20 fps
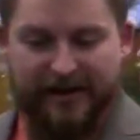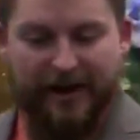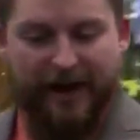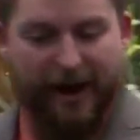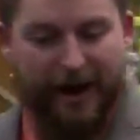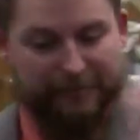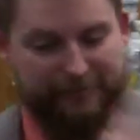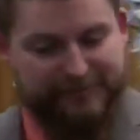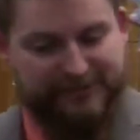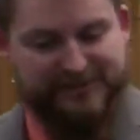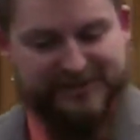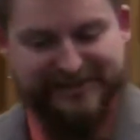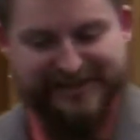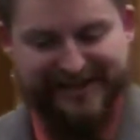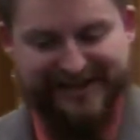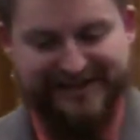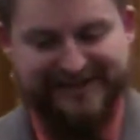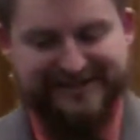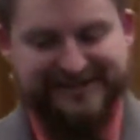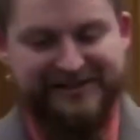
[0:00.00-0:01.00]

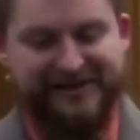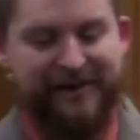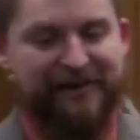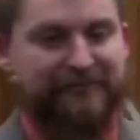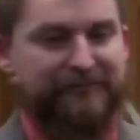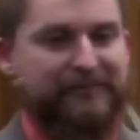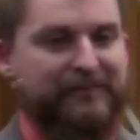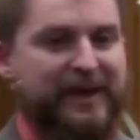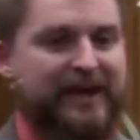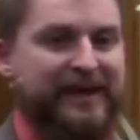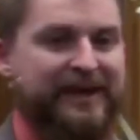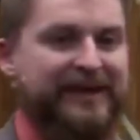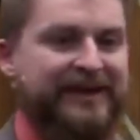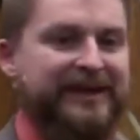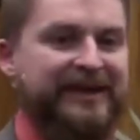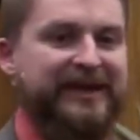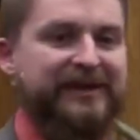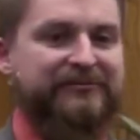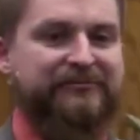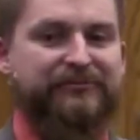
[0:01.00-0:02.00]
upsets of
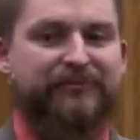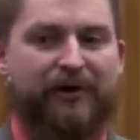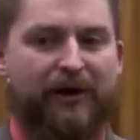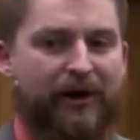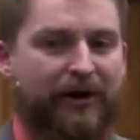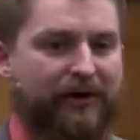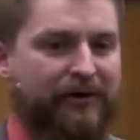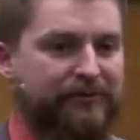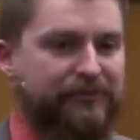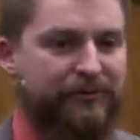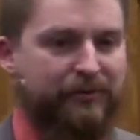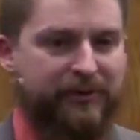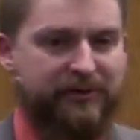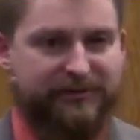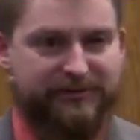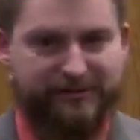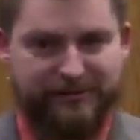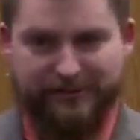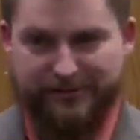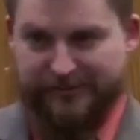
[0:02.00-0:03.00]
being involved
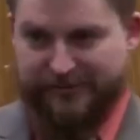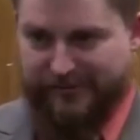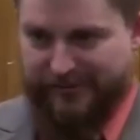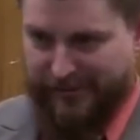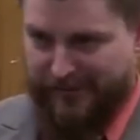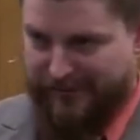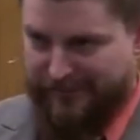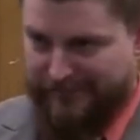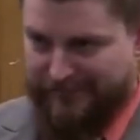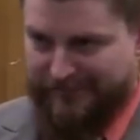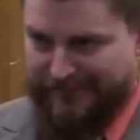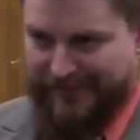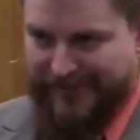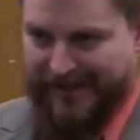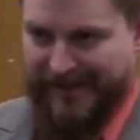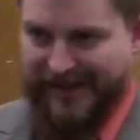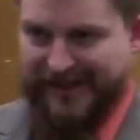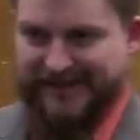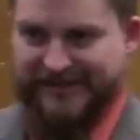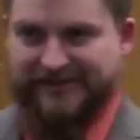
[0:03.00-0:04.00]
with youth group
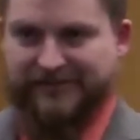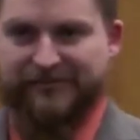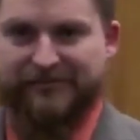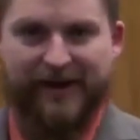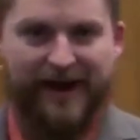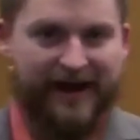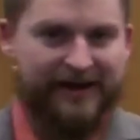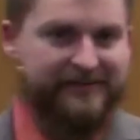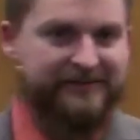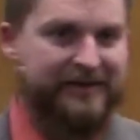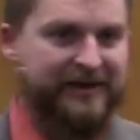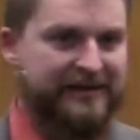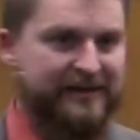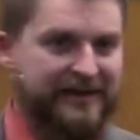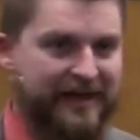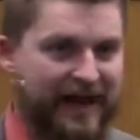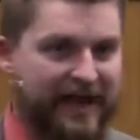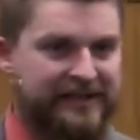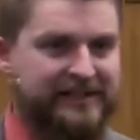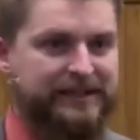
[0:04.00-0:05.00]
is the fact that
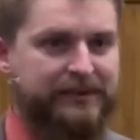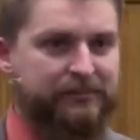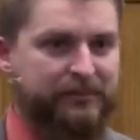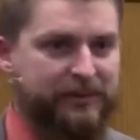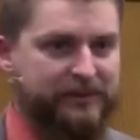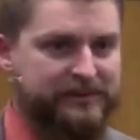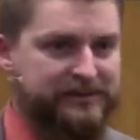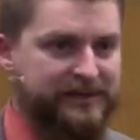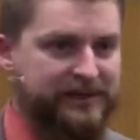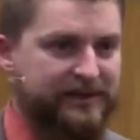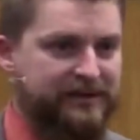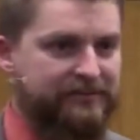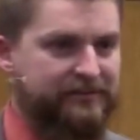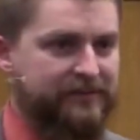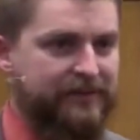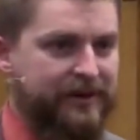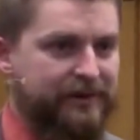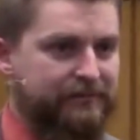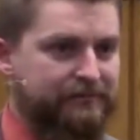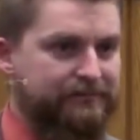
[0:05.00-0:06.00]
90%
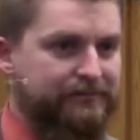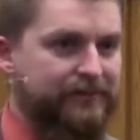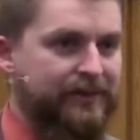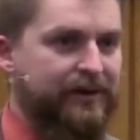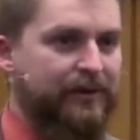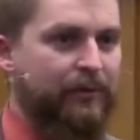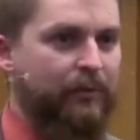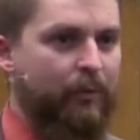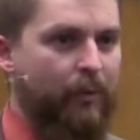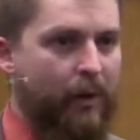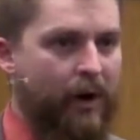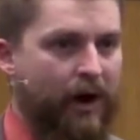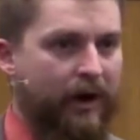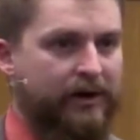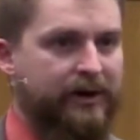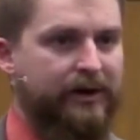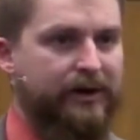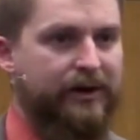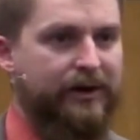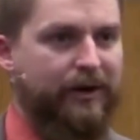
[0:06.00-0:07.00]
of them
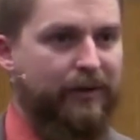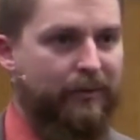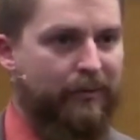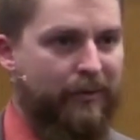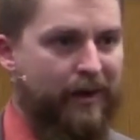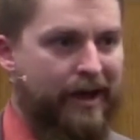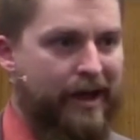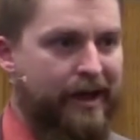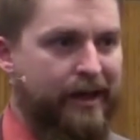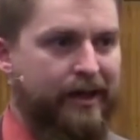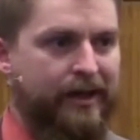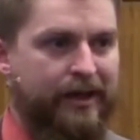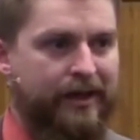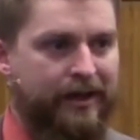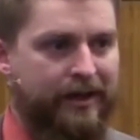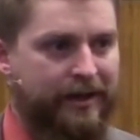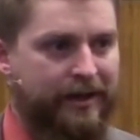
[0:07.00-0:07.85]
walk away.